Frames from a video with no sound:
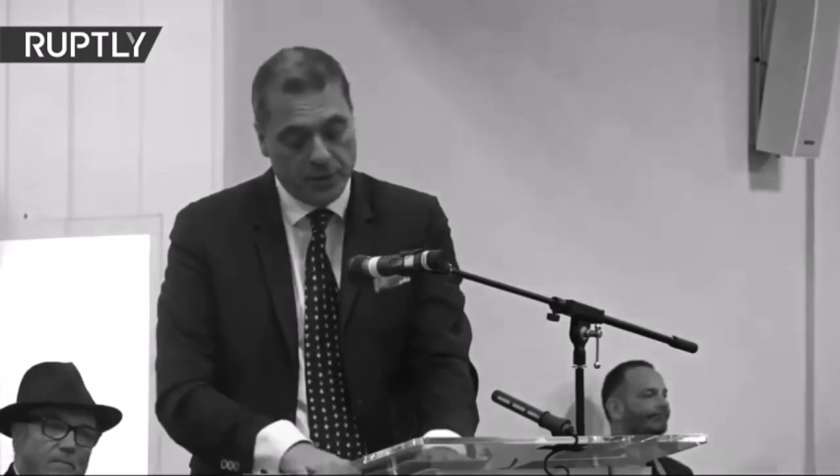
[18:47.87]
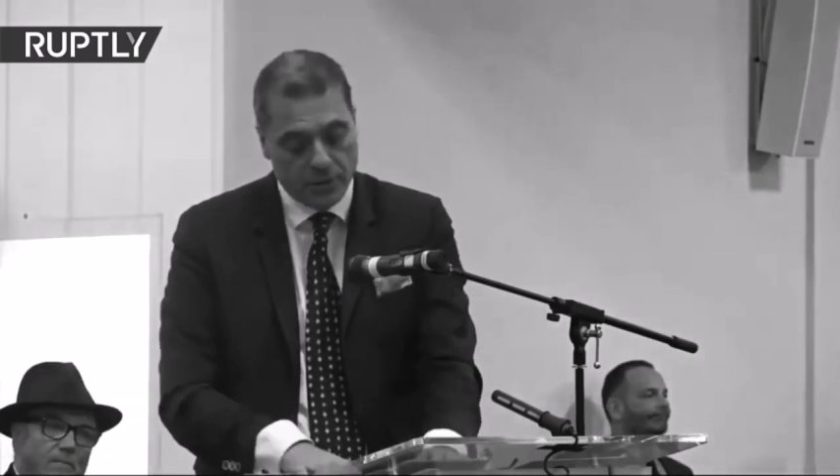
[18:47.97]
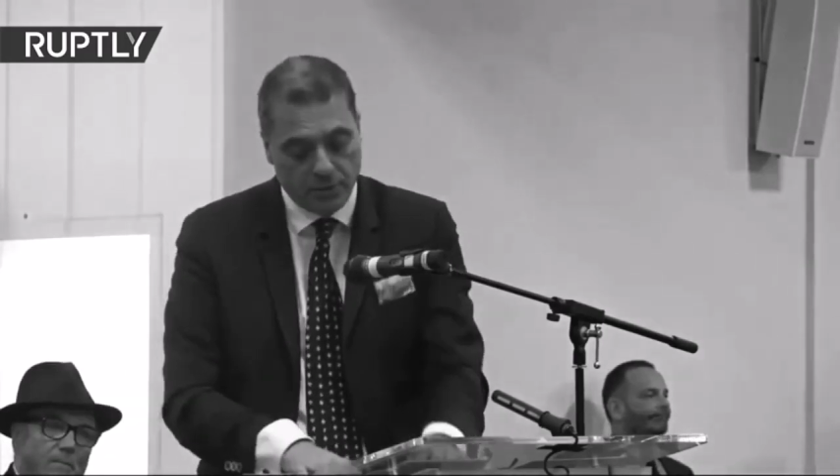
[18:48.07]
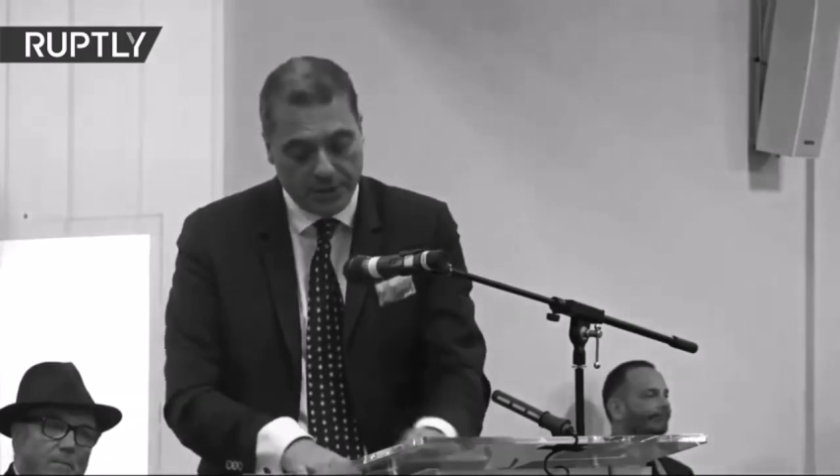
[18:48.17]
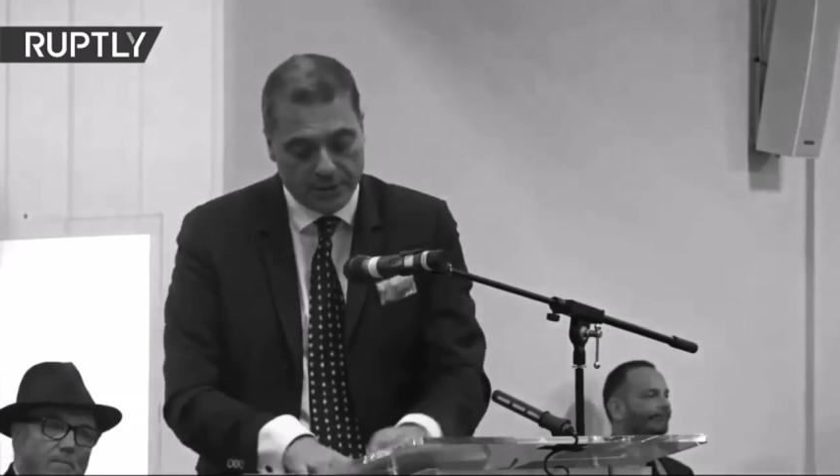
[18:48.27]
in
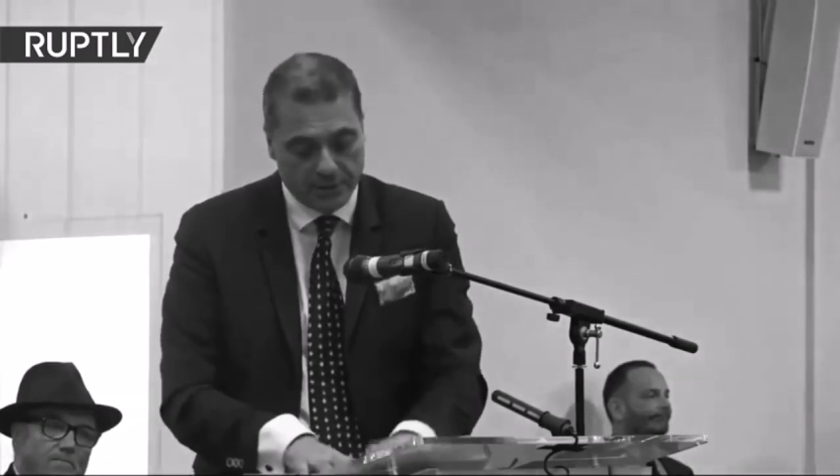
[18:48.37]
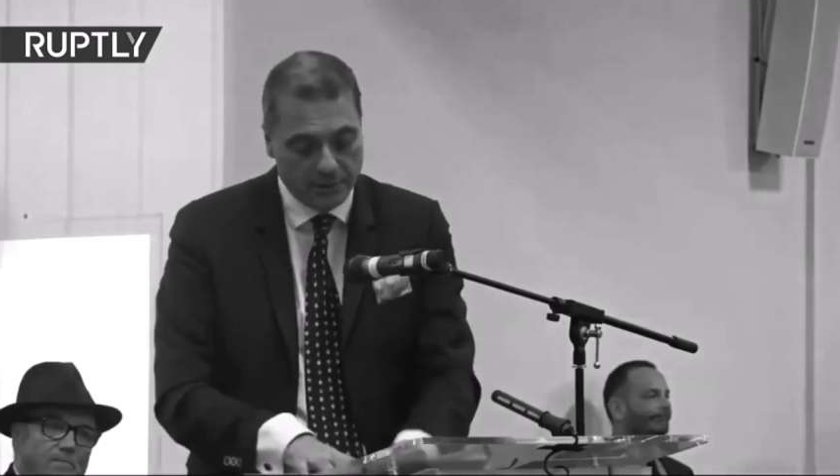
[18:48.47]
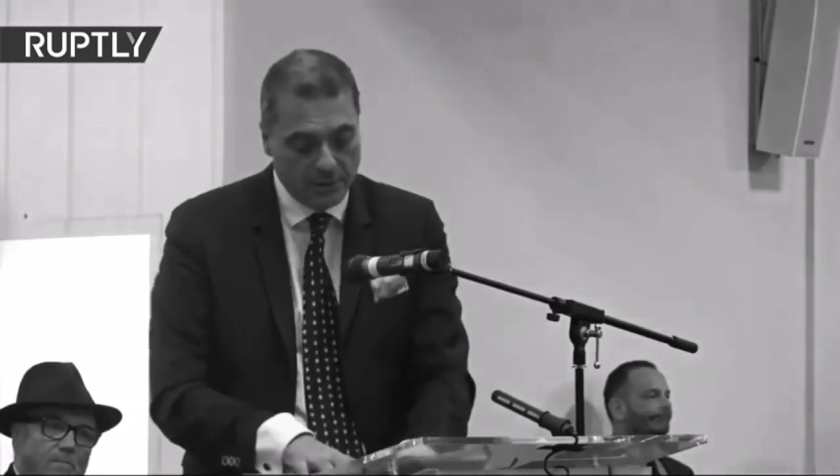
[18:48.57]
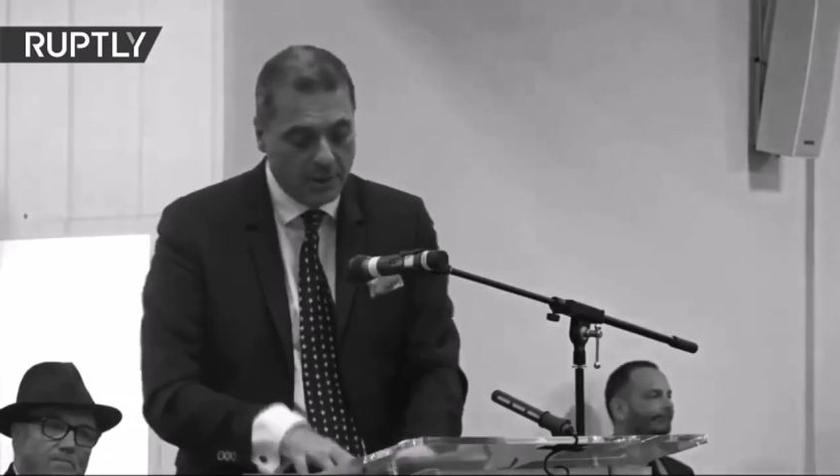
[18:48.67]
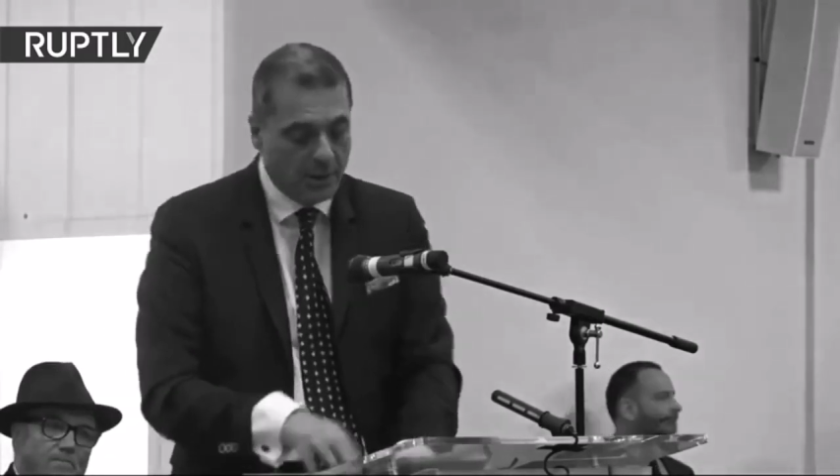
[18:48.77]

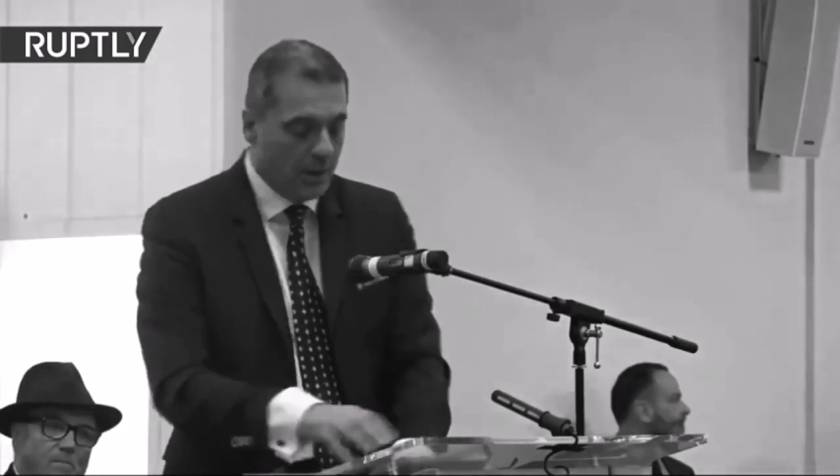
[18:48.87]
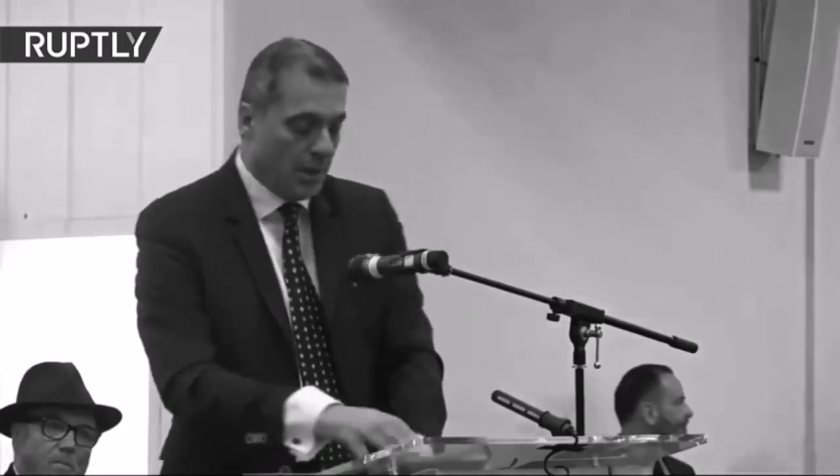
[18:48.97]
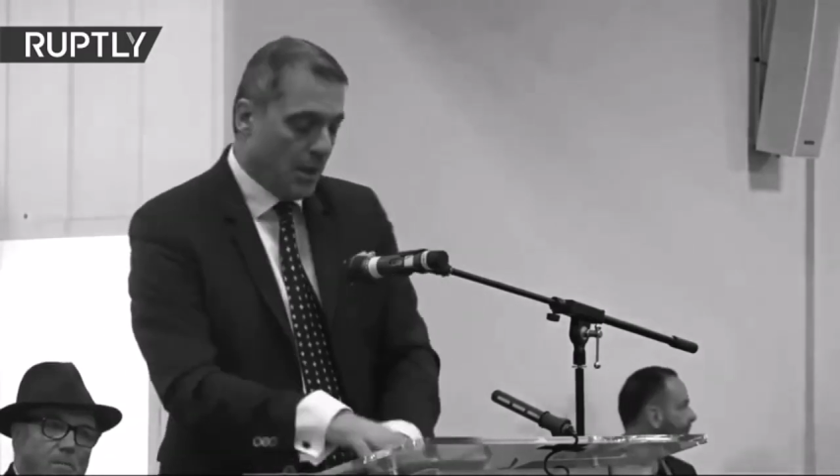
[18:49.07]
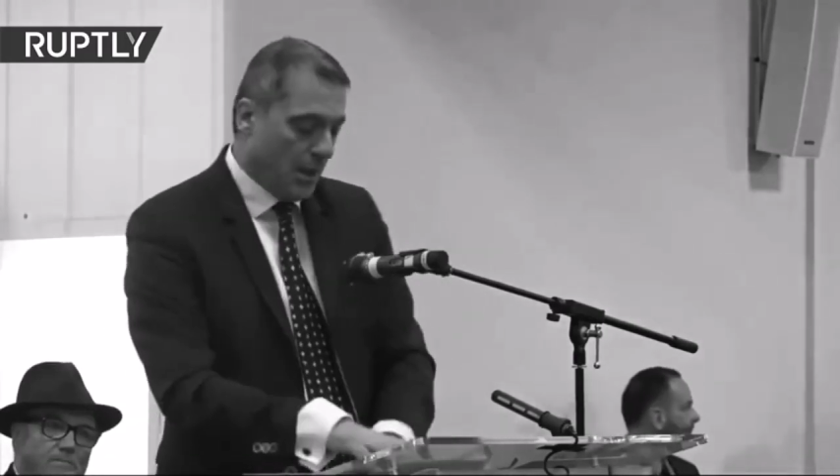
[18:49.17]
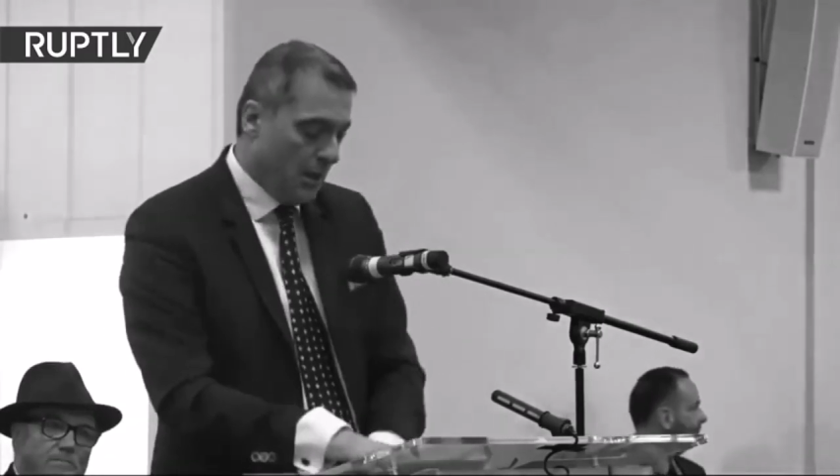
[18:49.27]
Sweden.
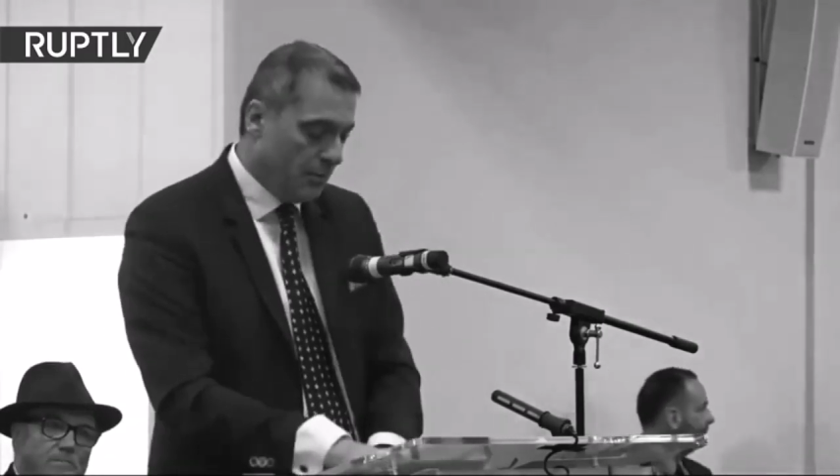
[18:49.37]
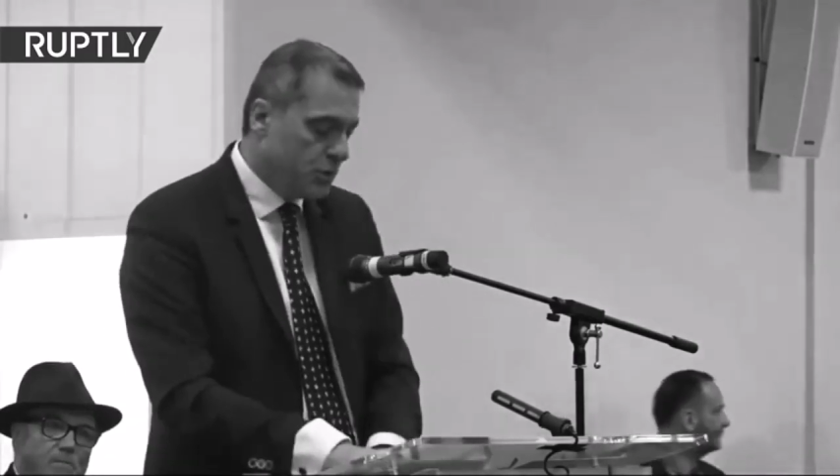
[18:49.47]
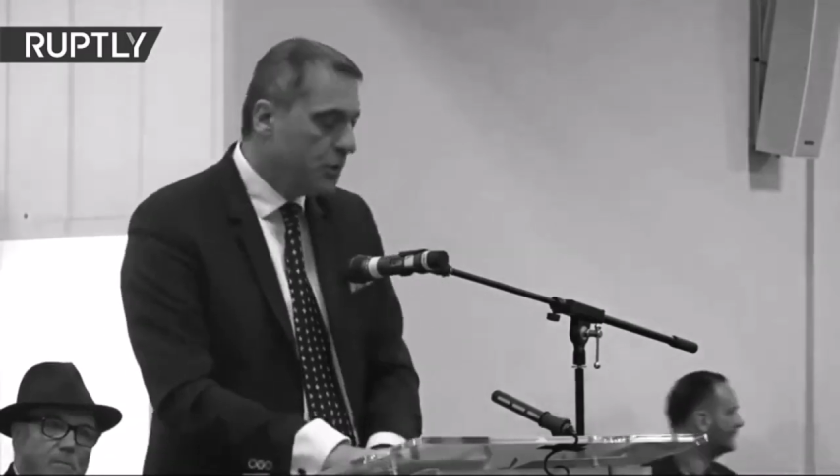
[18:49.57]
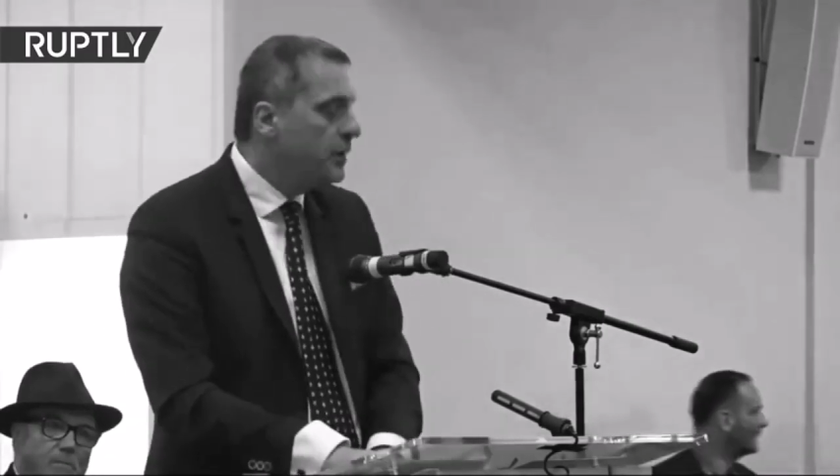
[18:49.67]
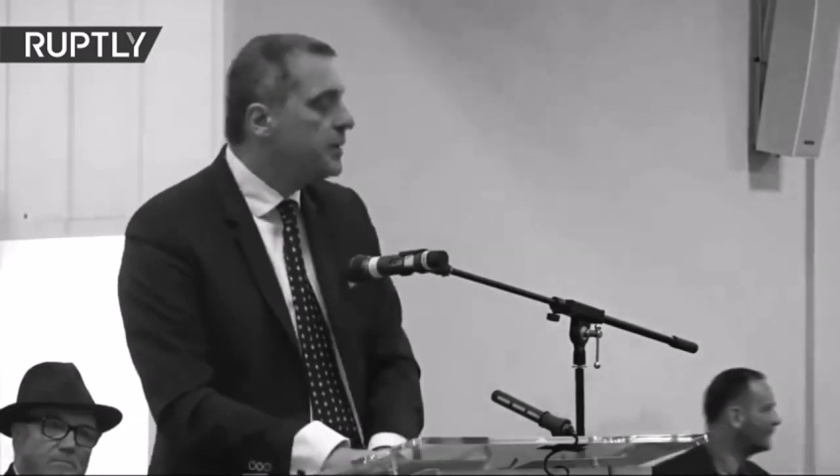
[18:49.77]

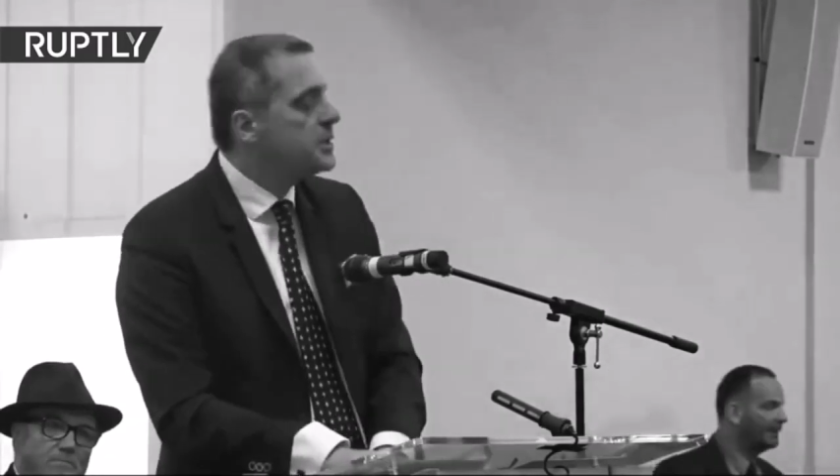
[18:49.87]
Julian